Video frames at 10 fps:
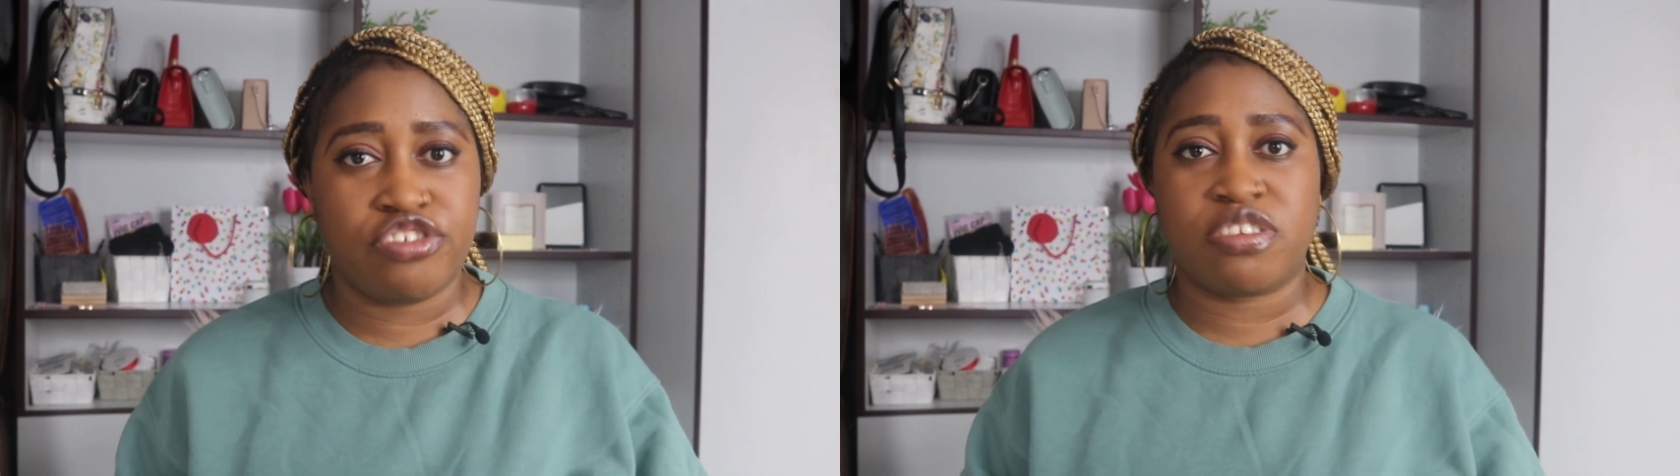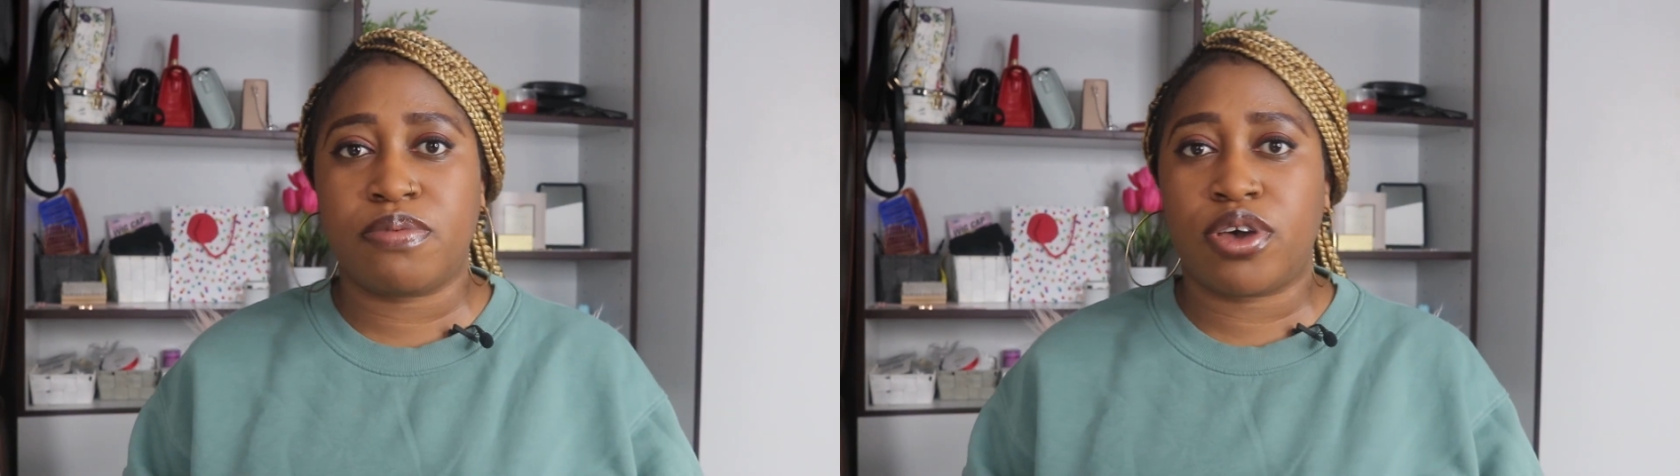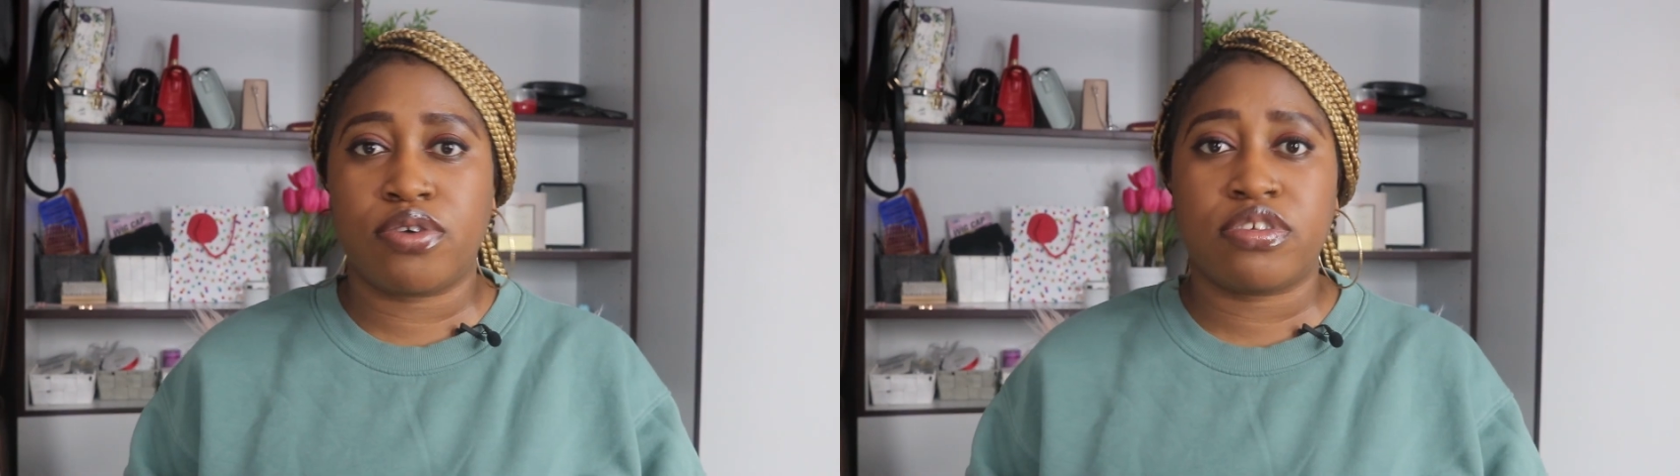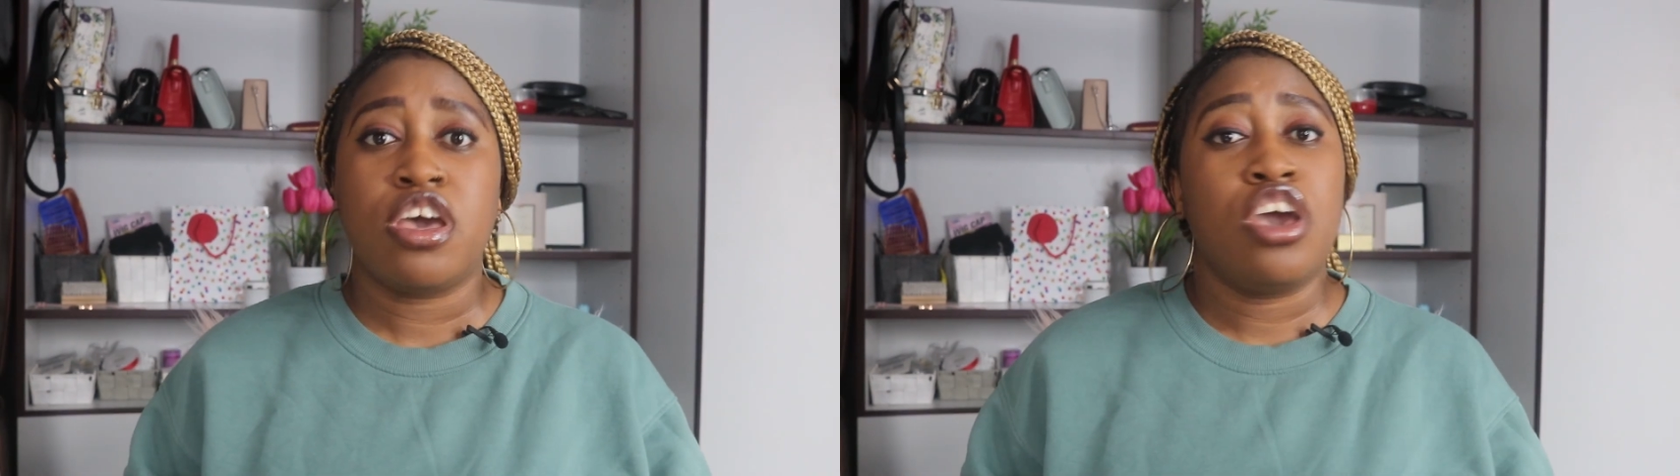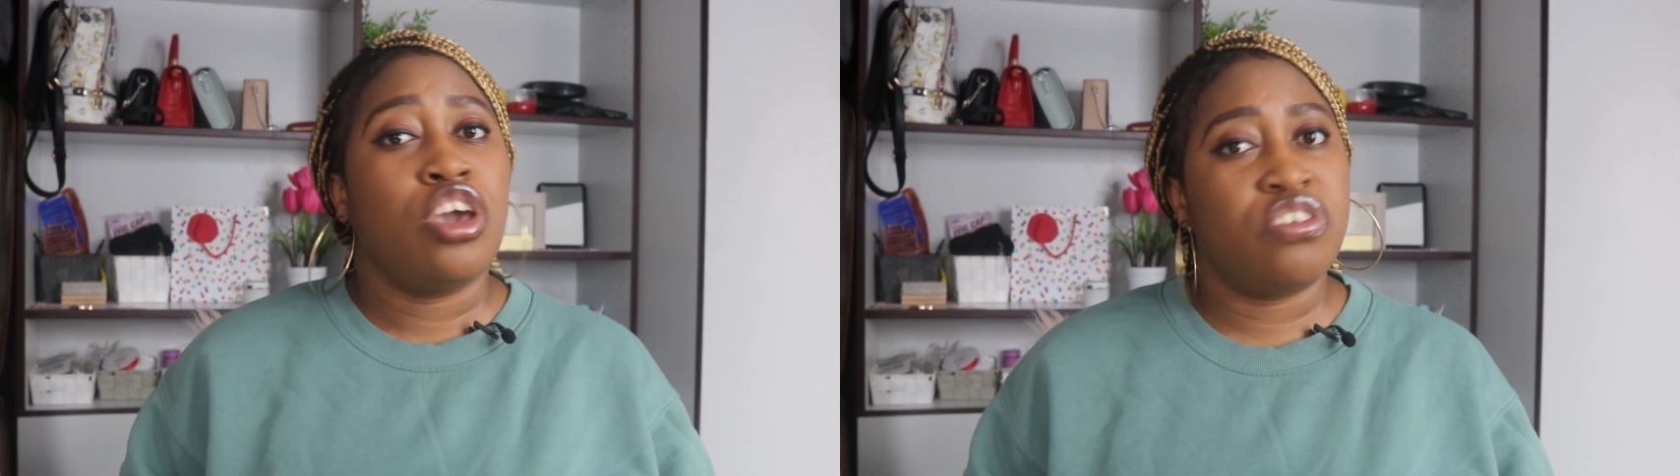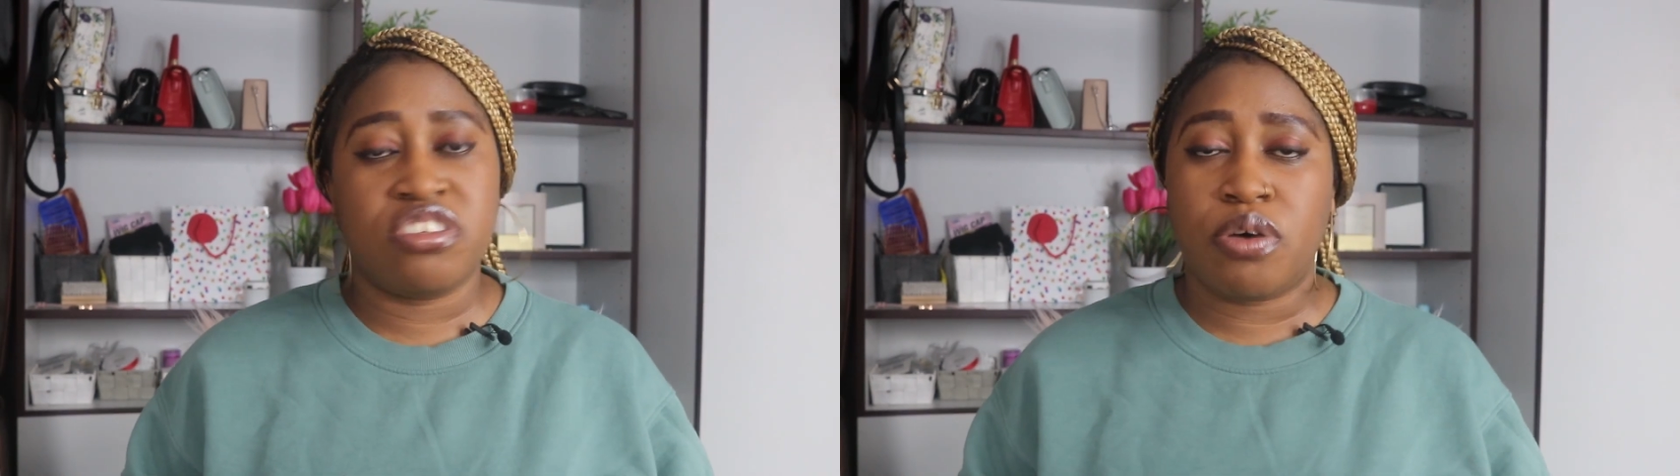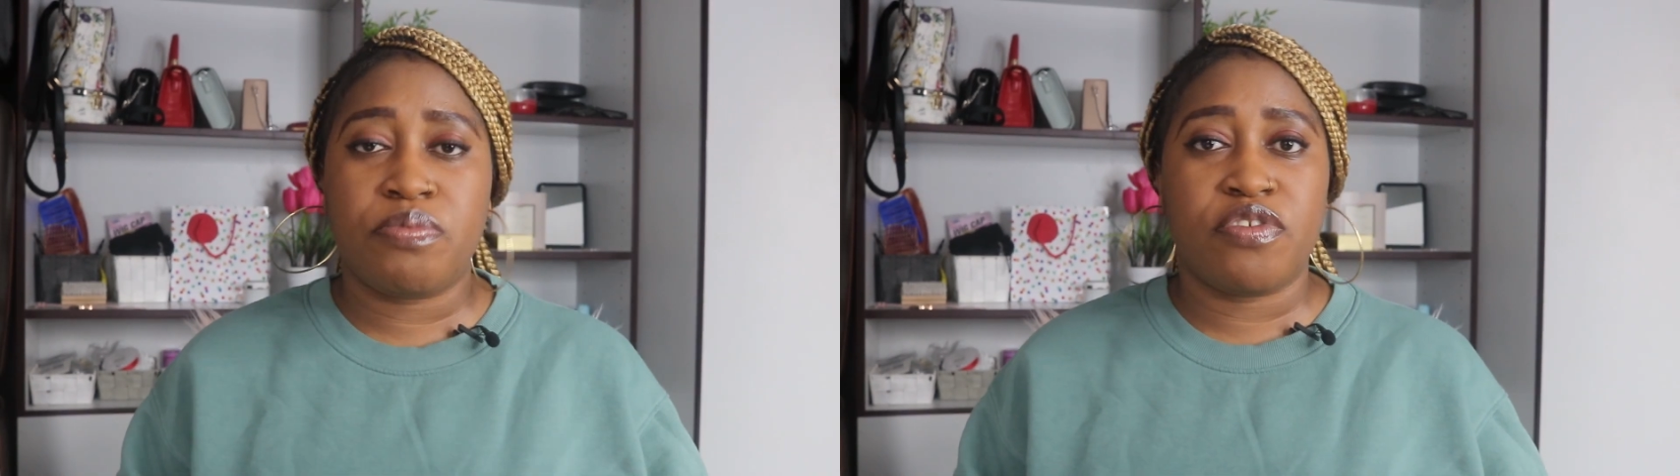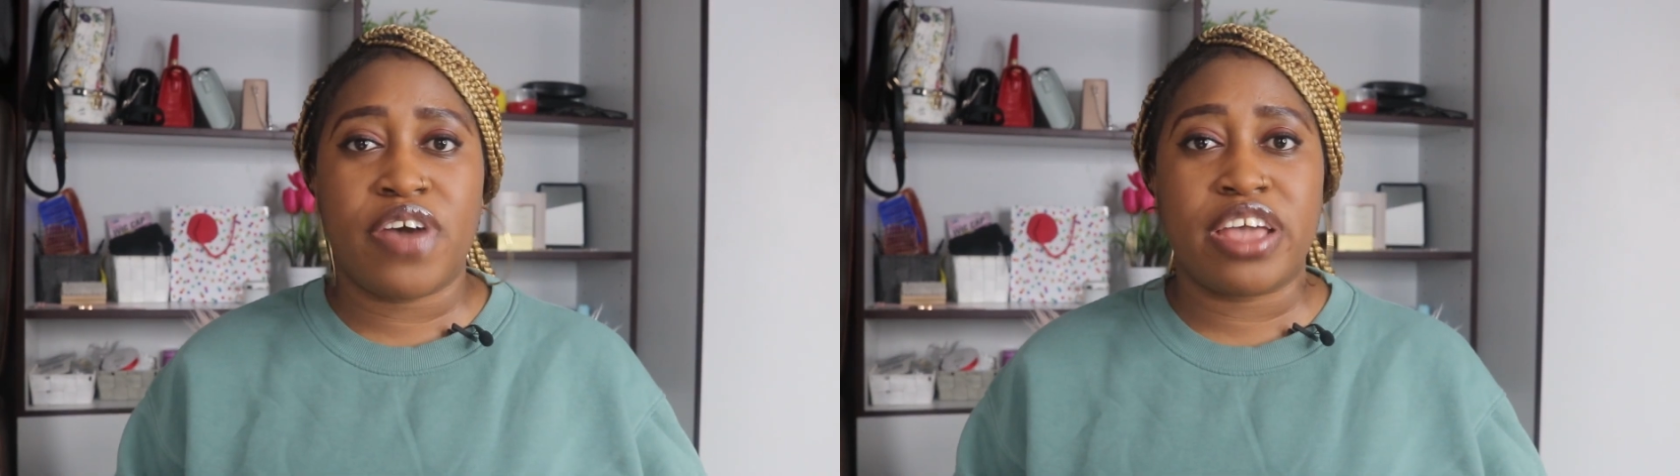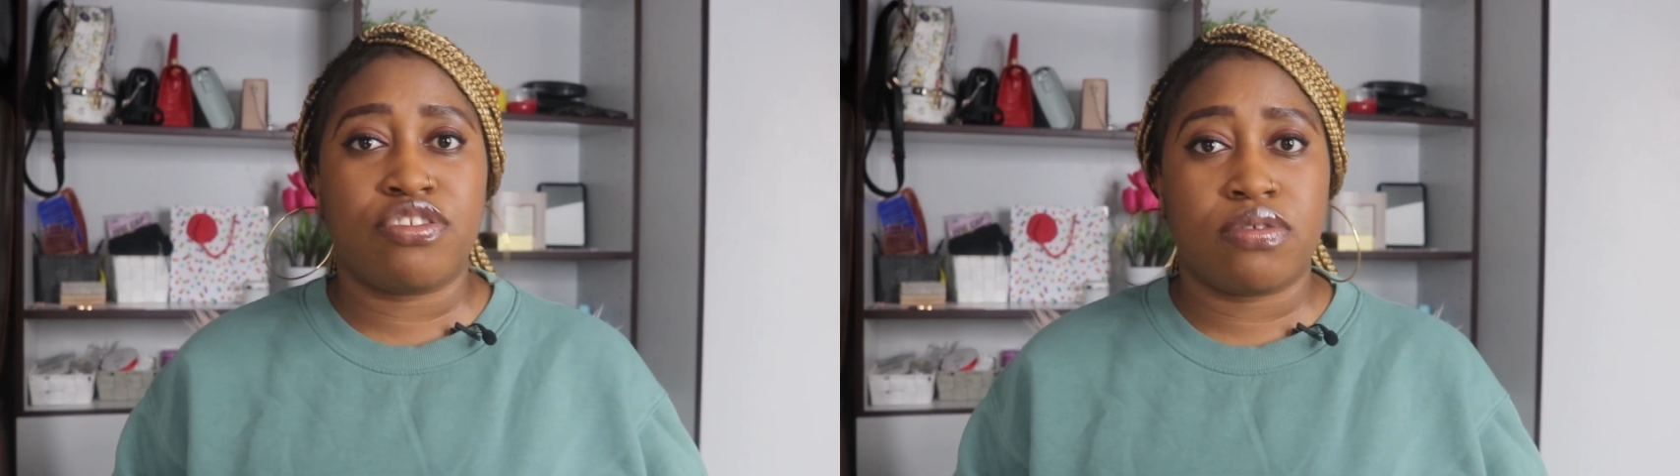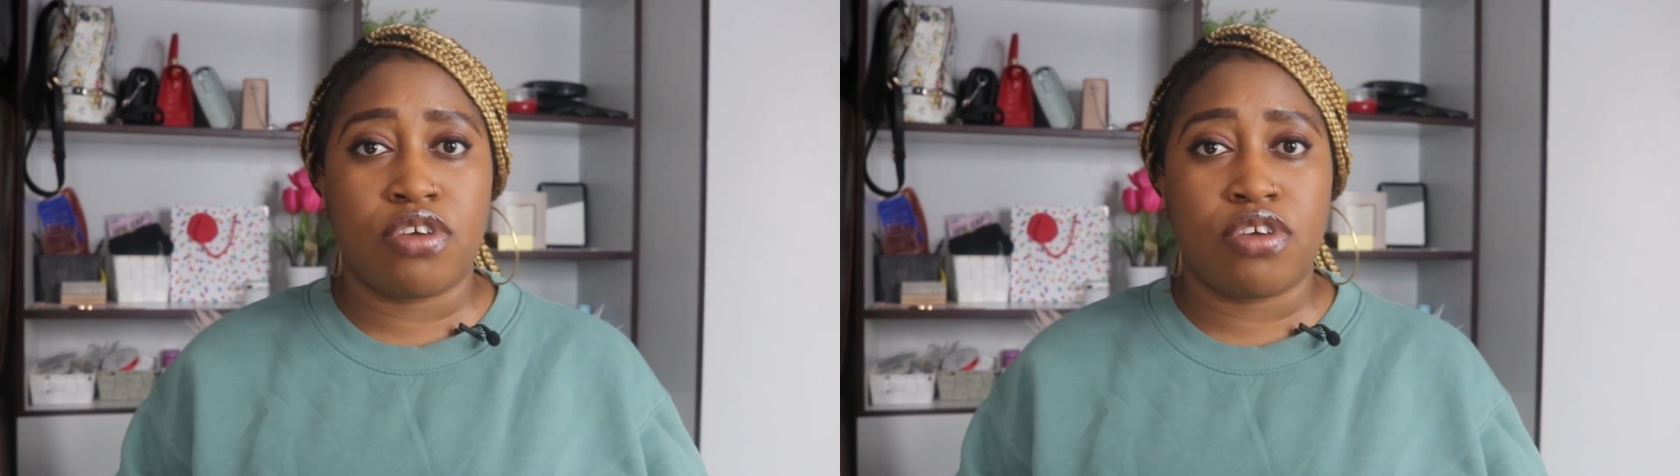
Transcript: just because you did not provide